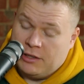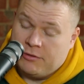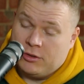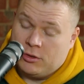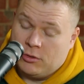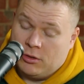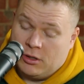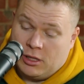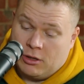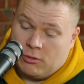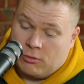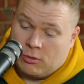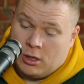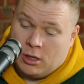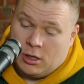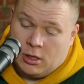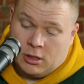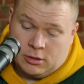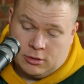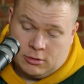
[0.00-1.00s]
even do anything
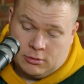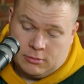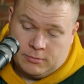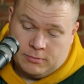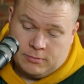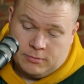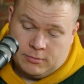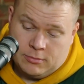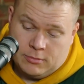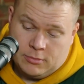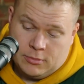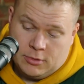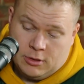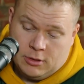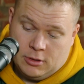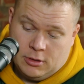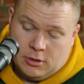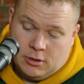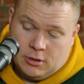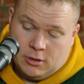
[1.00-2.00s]
wrong.
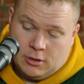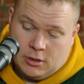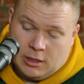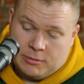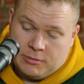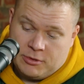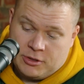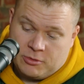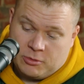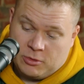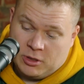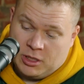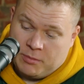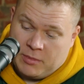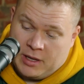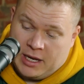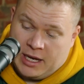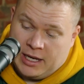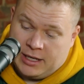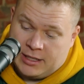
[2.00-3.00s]
I'm just really
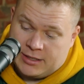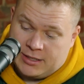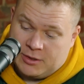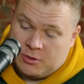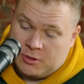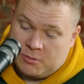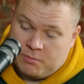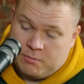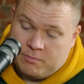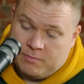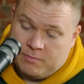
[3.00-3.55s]
mad because there was